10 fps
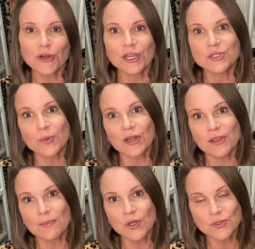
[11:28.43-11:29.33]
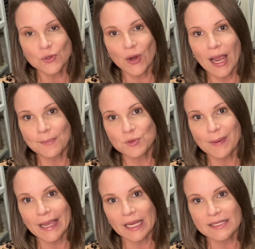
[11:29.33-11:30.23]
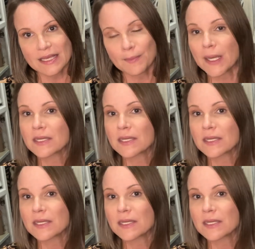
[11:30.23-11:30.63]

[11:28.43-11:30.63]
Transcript: is one of the most grabbed bags in my